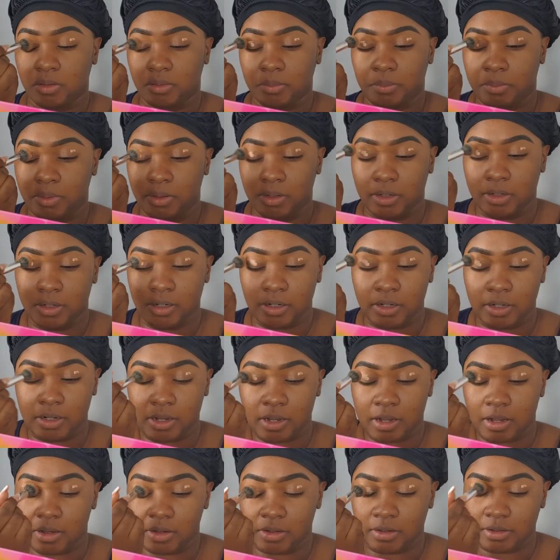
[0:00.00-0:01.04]
Blending it
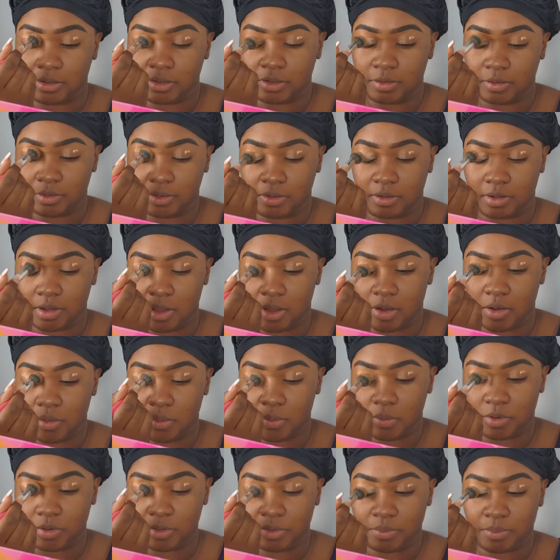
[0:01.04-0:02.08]
this out
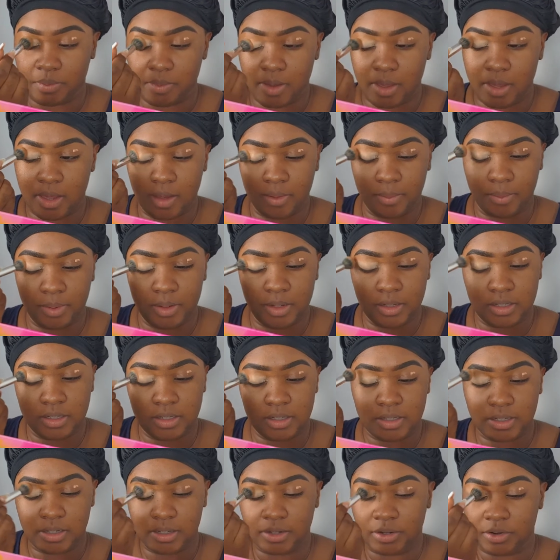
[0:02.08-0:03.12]
with my Peaches
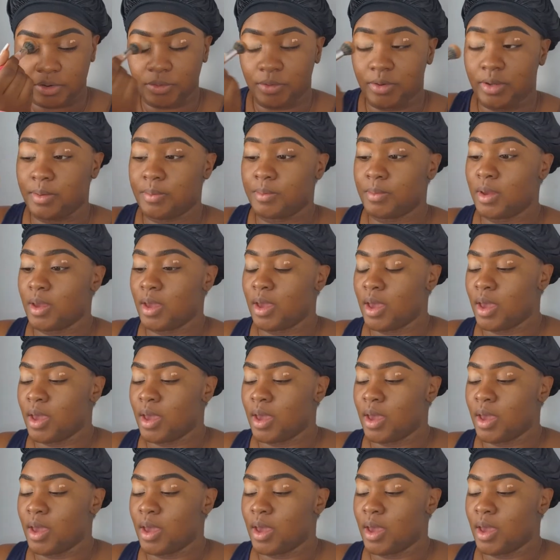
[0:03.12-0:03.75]
and Cream